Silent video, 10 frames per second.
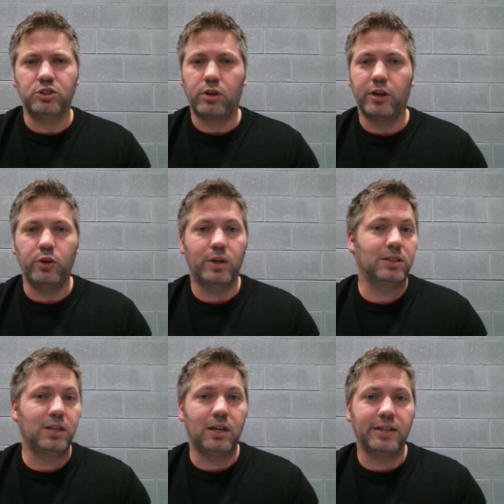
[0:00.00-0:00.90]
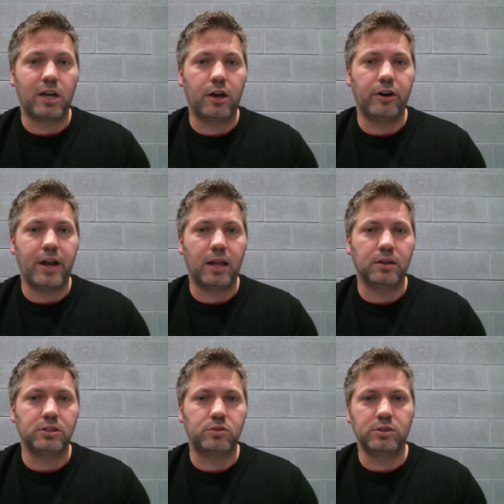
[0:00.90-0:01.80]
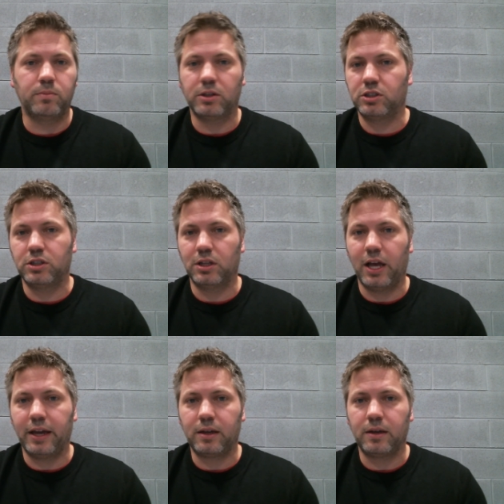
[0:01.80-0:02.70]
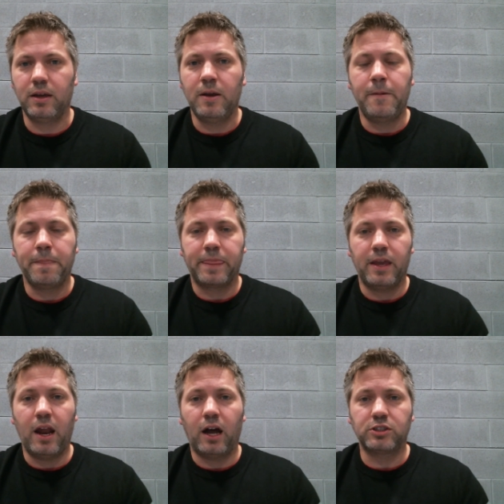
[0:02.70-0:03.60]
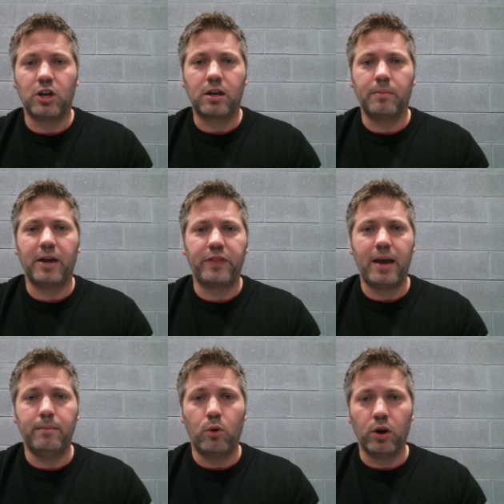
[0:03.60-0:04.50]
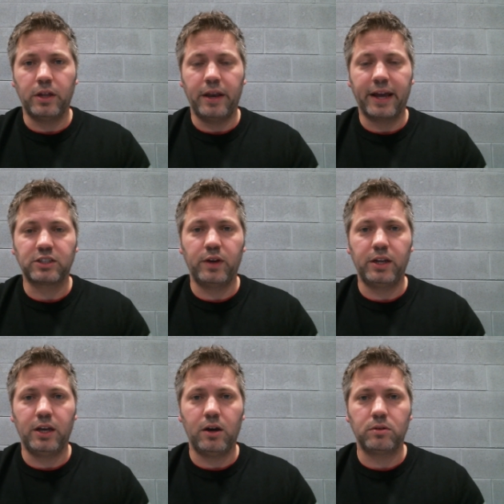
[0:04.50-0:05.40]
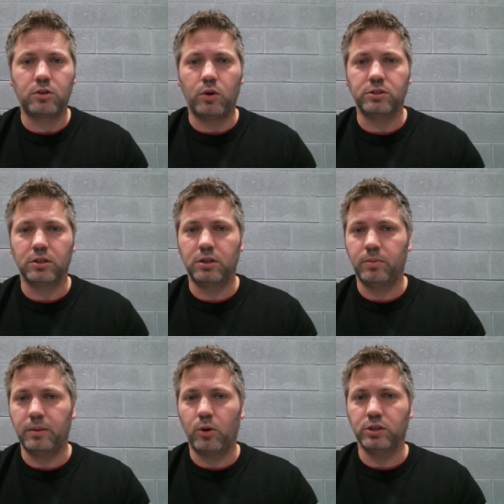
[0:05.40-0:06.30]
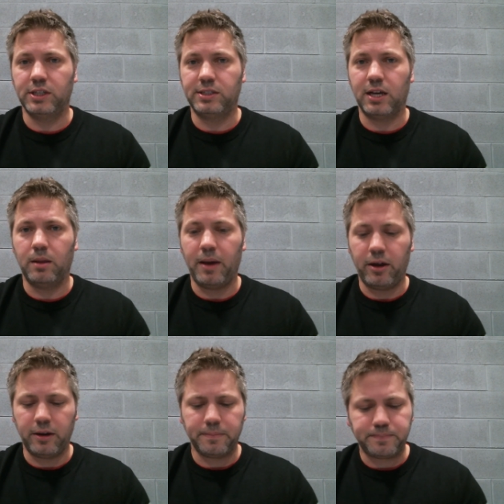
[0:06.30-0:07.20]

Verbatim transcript: You can do as little as $100 to as much as you like. And I'll talk about that more in the next video, go into a little bit more detail about it.